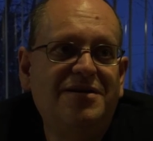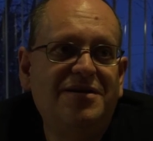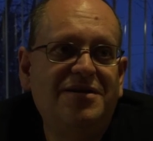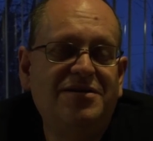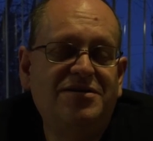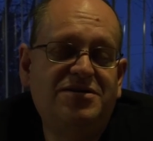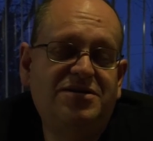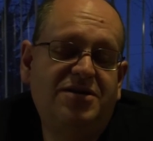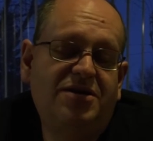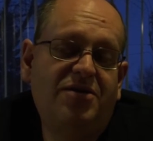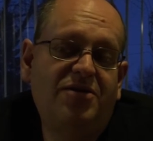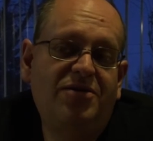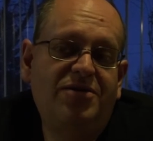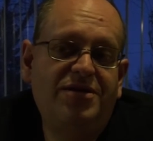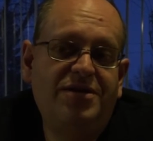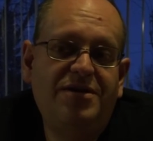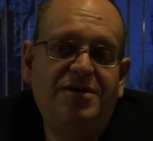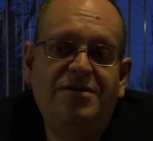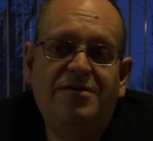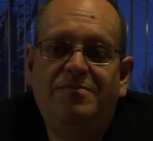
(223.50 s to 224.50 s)
until
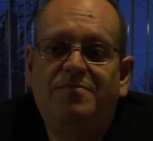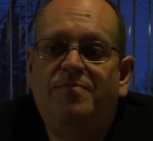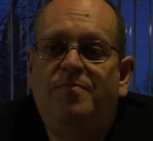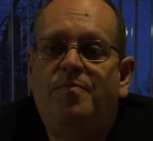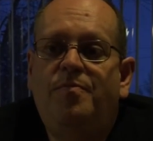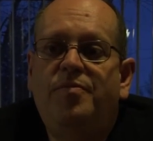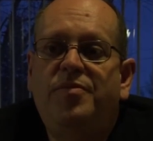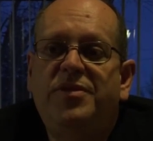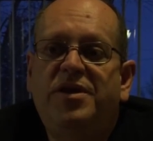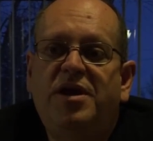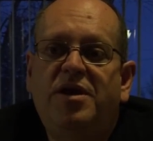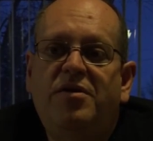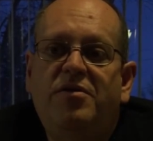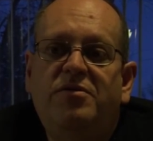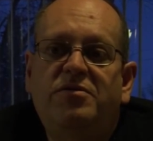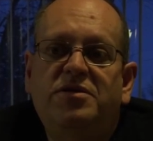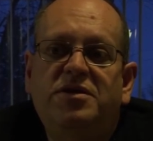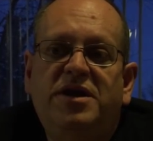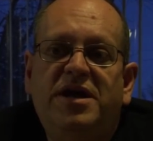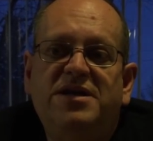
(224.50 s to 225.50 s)
the
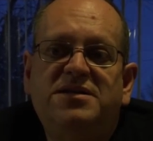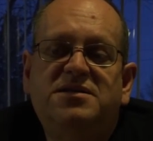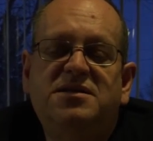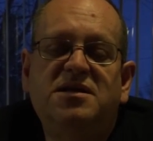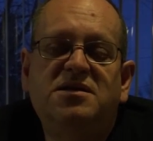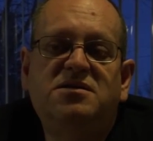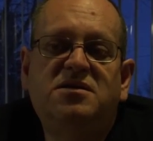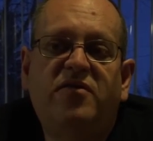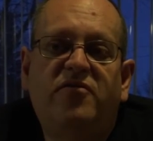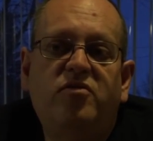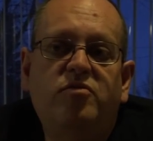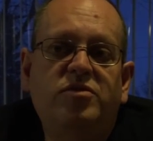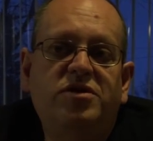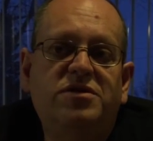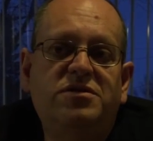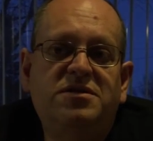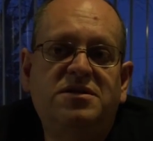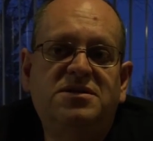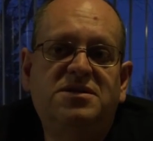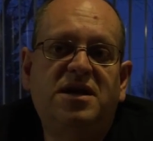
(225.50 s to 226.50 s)
United States
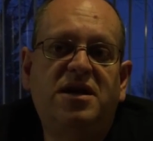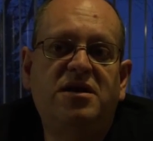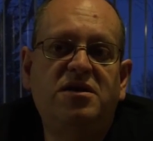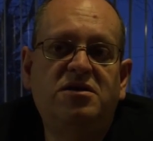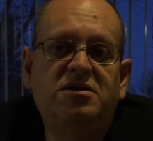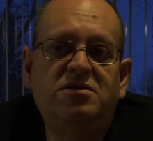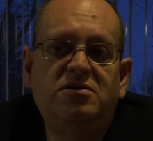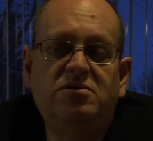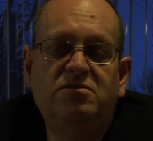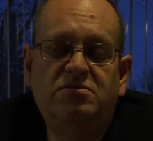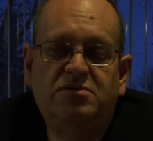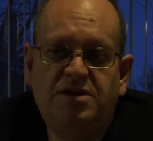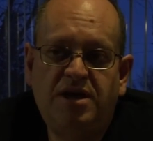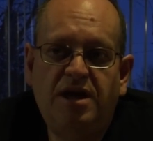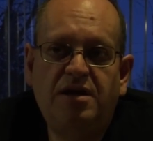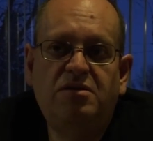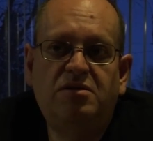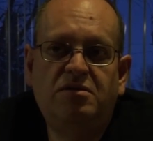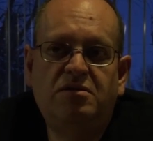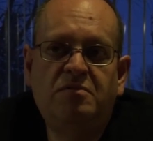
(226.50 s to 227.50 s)
government decided to
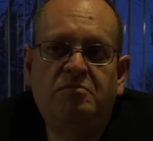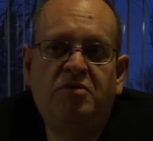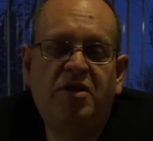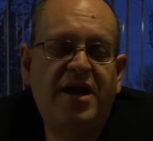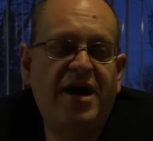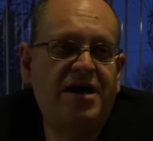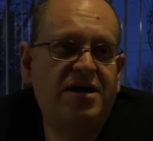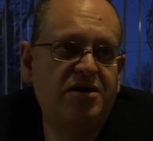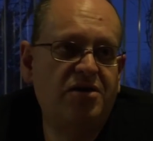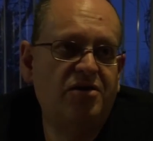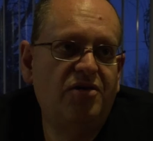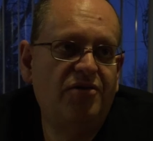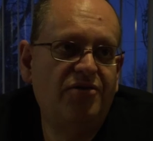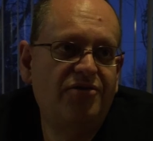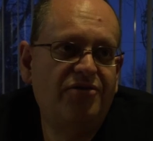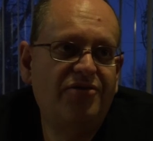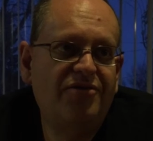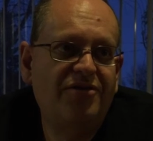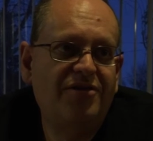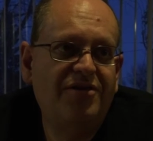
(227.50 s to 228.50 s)
take the Black
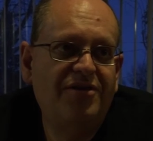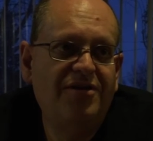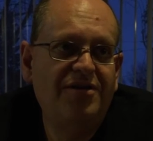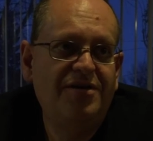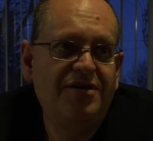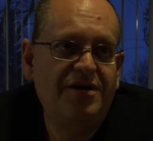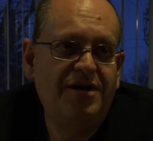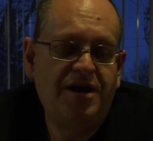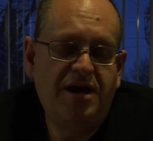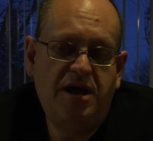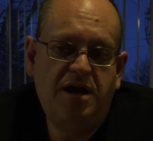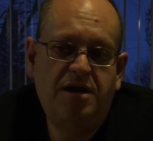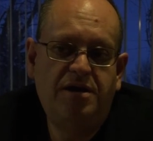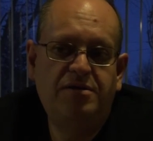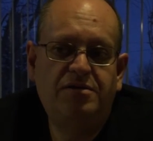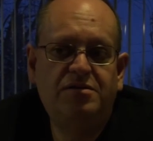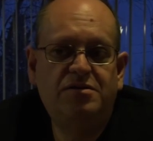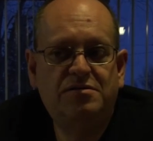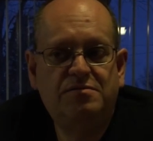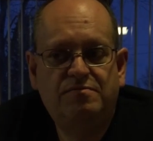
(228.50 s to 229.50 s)
Hills
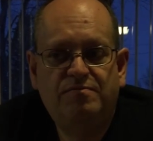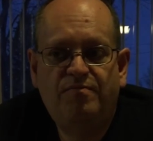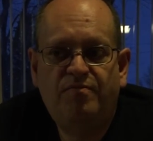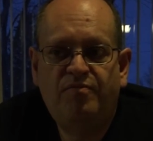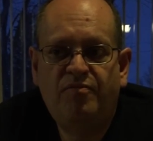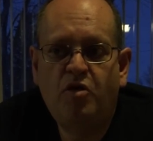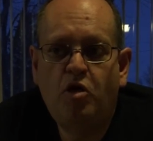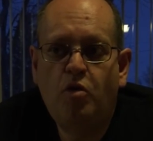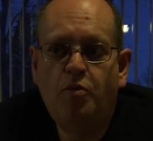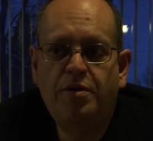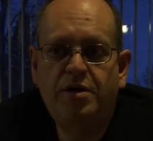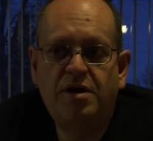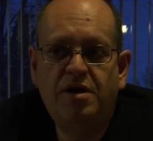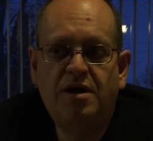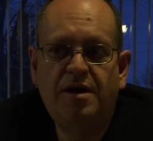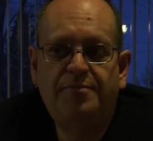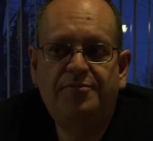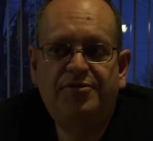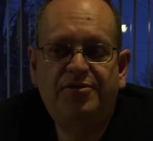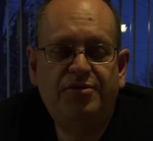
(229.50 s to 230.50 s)
and open it
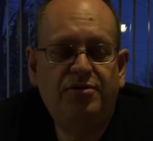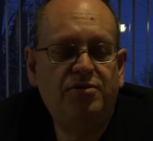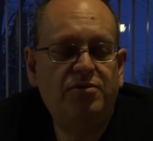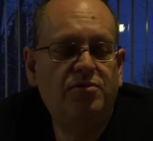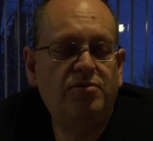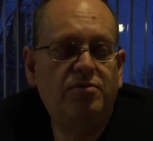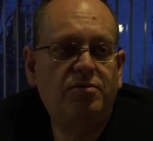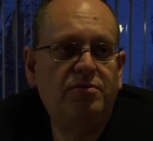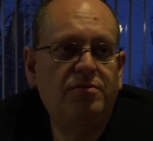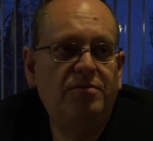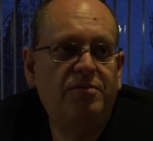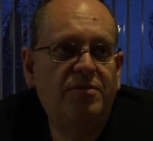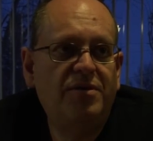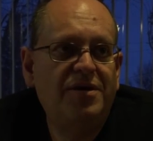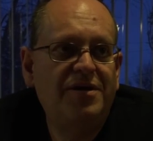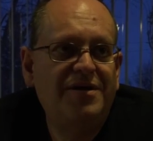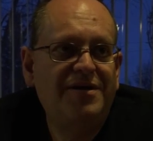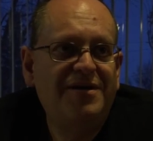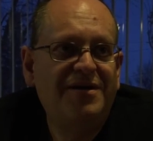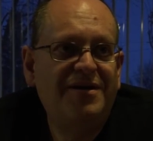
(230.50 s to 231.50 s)
up to
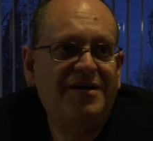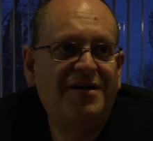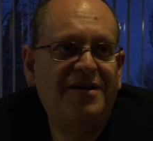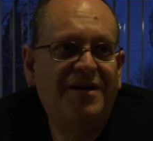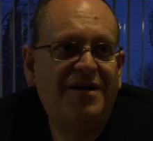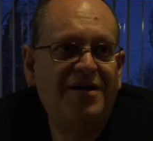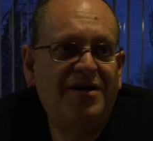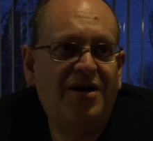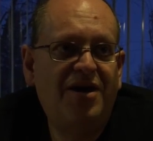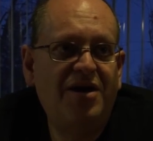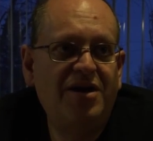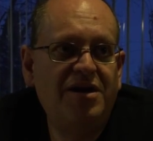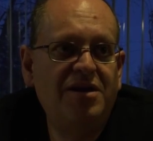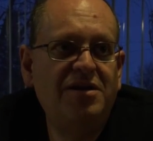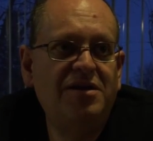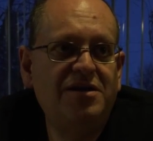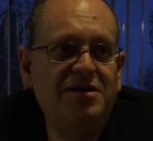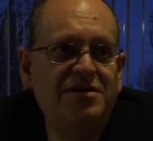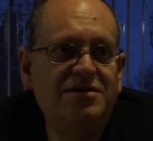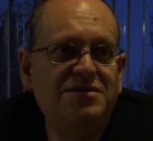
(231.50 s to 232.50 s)

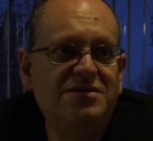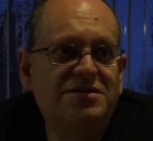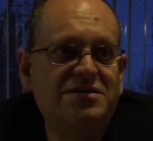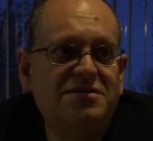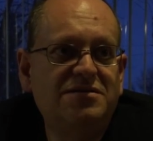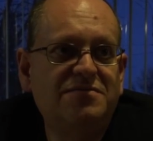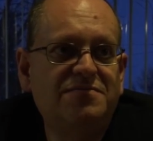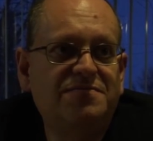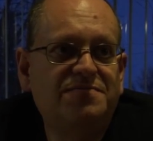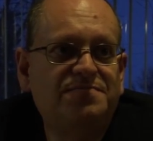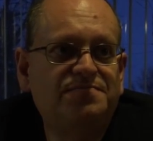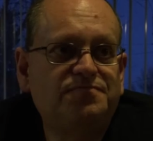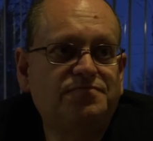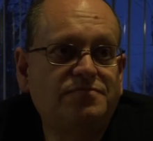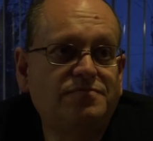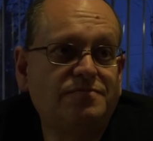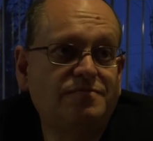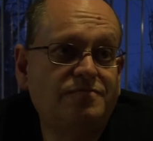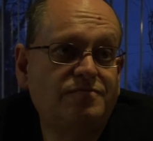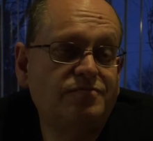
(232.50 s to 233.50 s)
non-Indians.
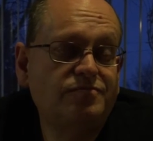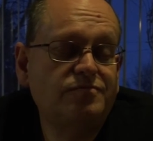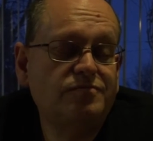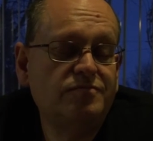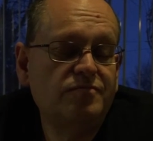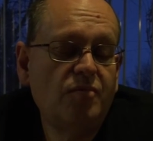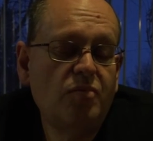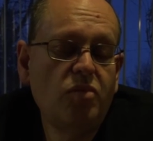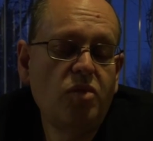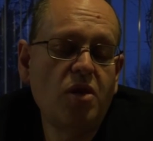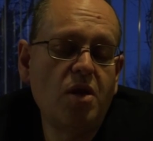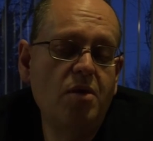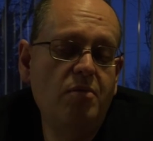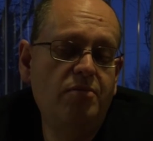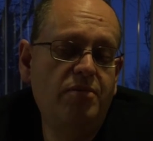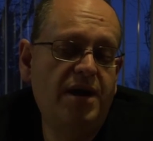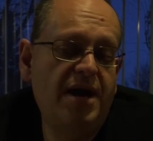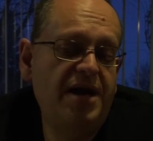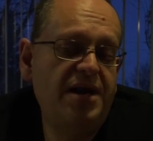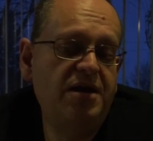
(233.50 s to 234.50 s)

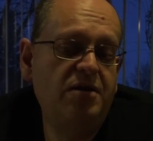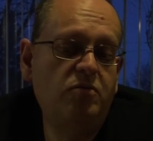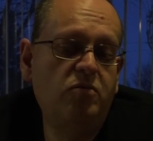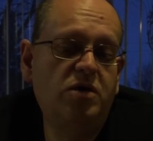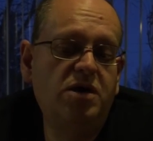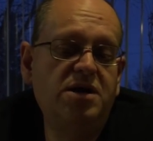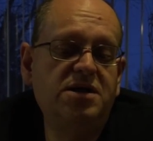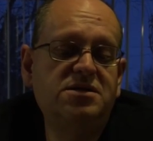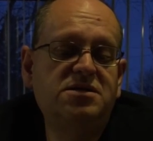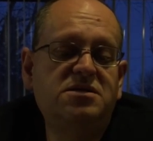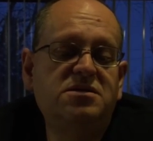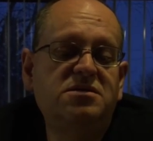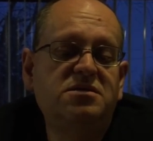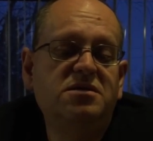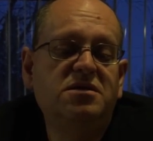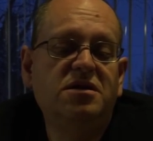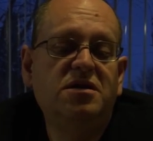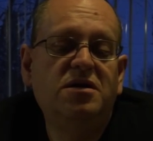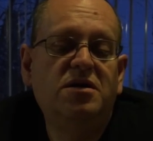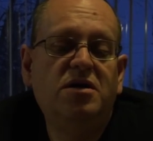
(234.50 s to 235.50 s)
But it was,
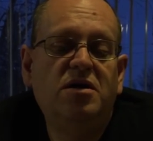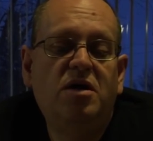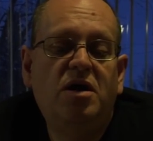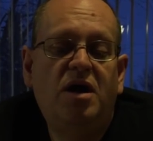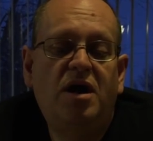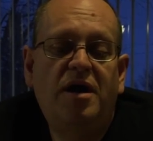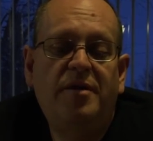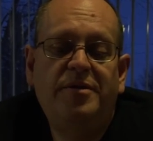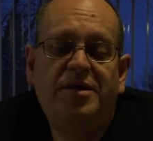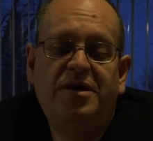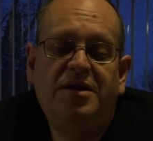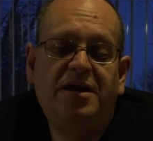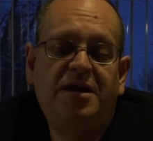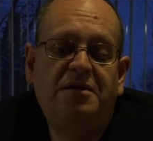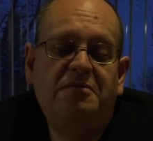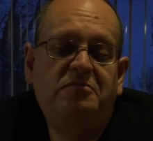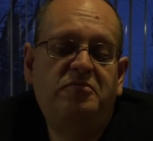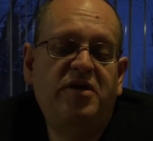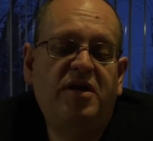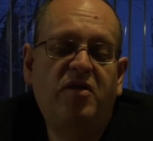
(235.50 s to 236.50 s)

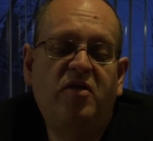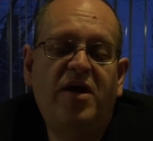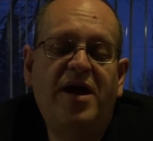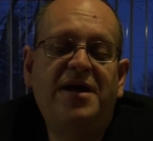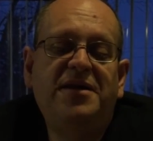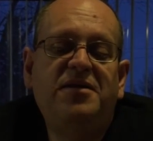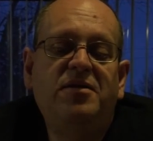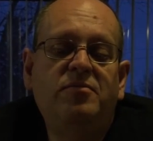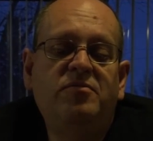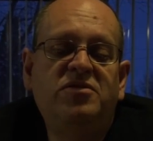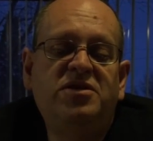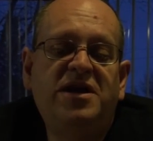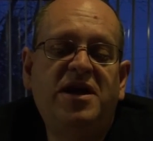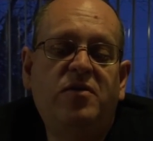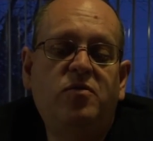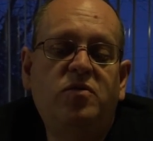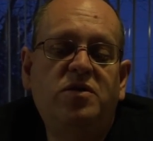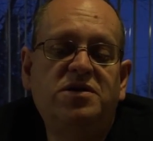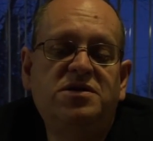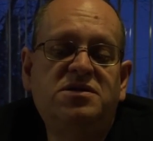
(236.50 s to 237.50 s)
they let
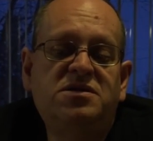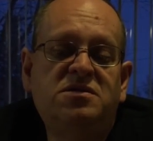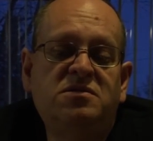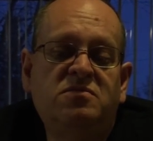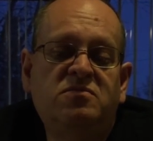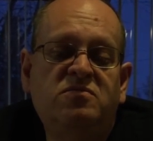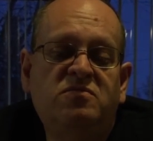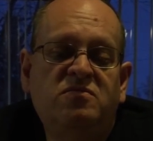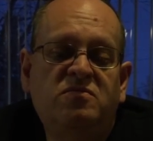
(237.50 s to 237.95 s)
Deadwoods